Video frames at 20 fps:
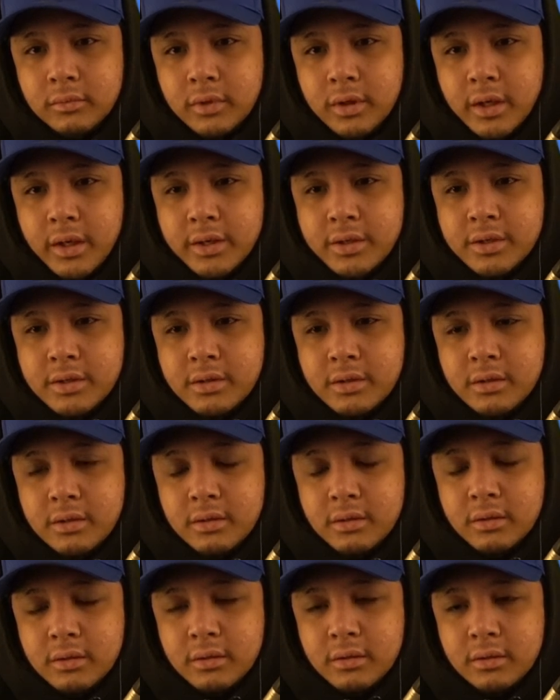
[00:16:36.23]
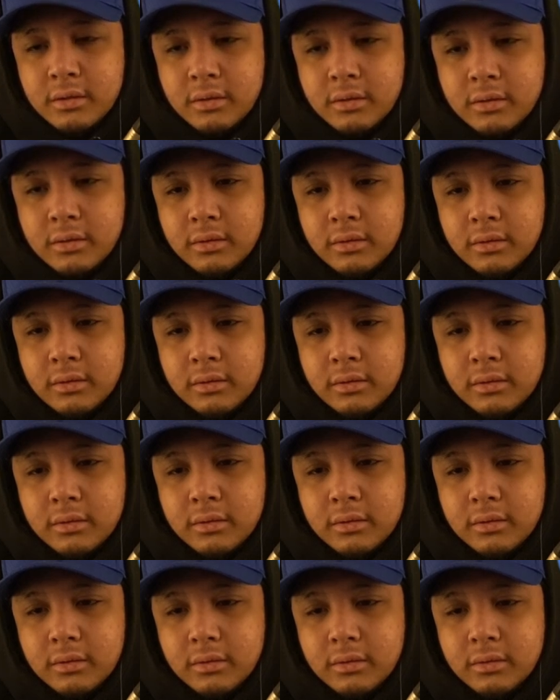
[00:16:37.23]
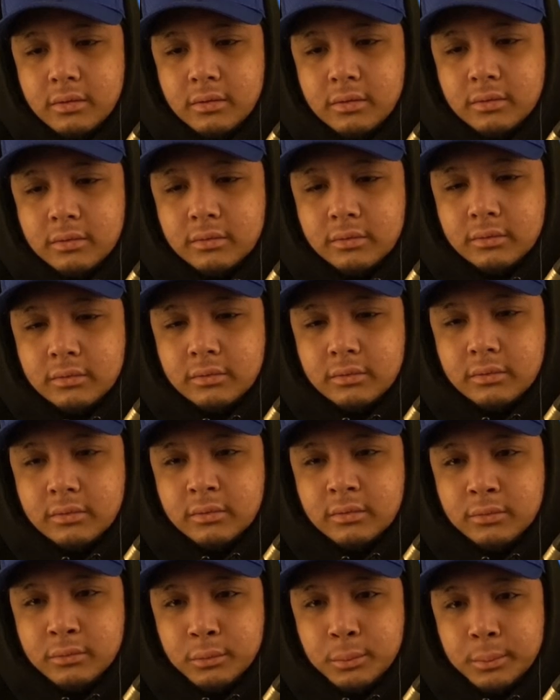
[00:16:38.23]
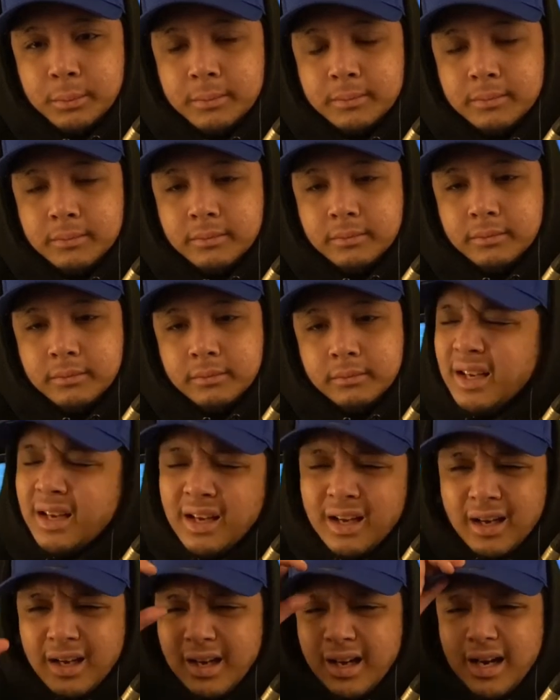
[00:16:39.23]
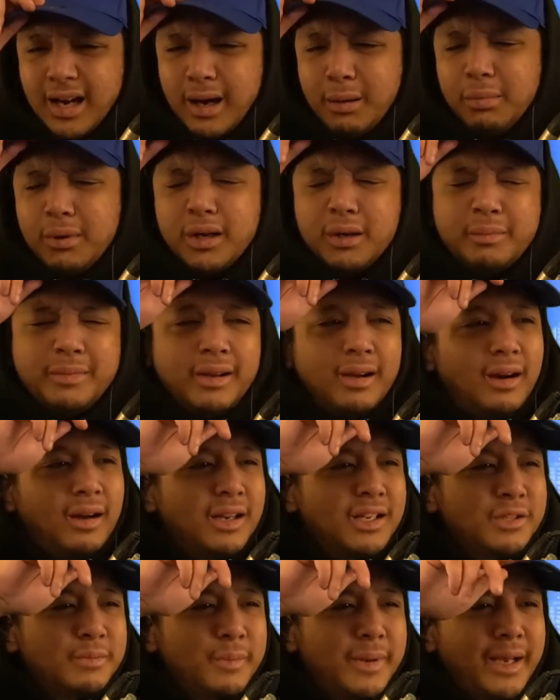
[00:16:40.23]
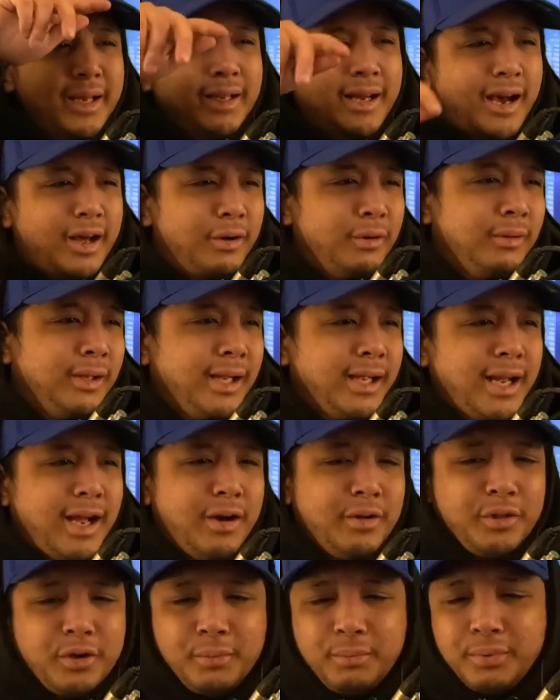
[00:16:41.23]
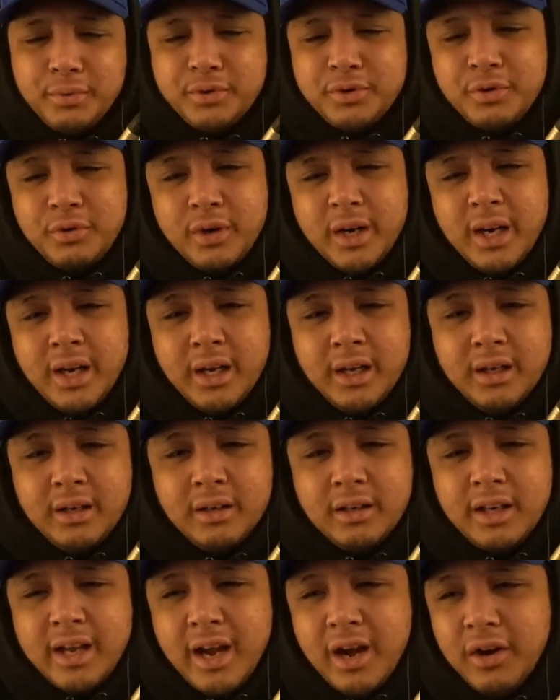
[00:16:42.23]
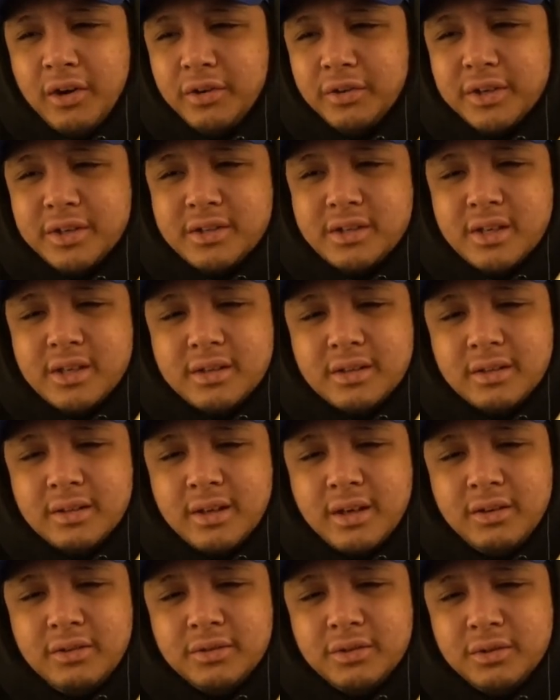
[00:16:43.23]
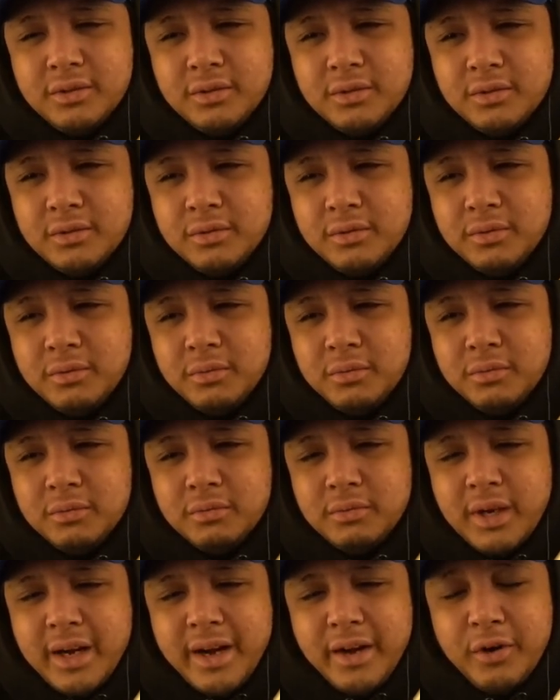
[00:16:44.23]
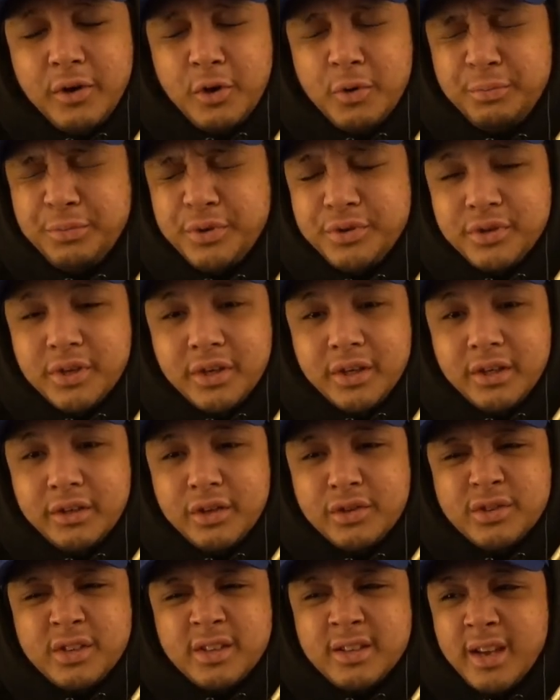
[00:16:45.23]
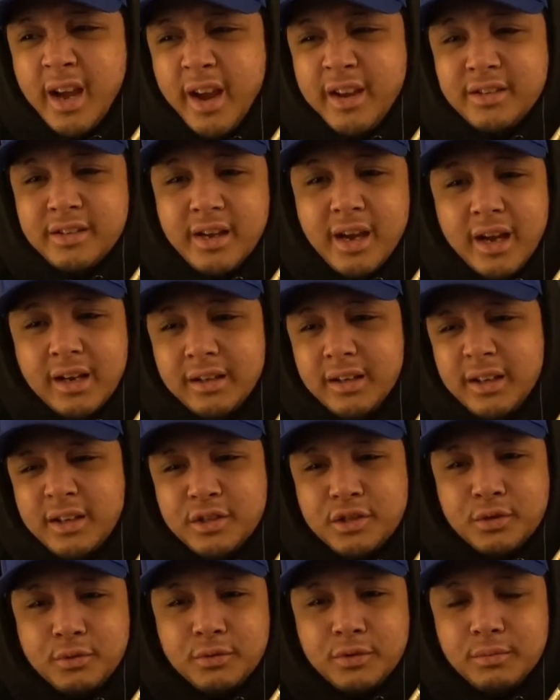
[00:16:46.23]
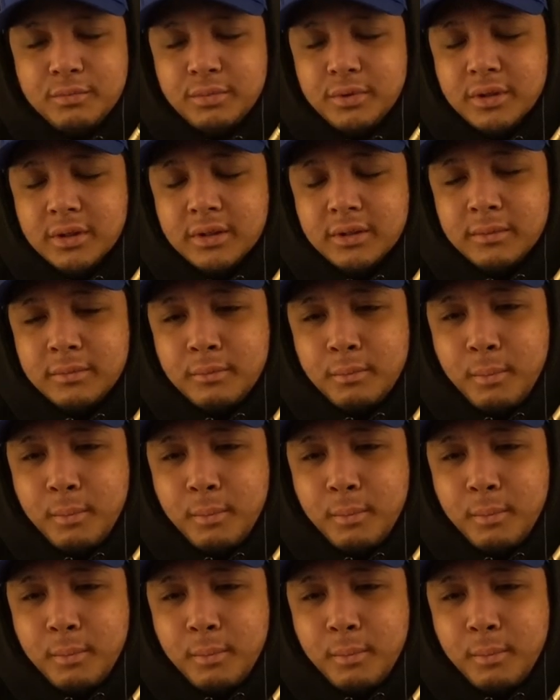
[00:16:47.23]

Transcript: Nice. I'm gonna be honest, man. I don't like how they're portraying Carol this season. I don't know. I hope there's a nice ending to it, but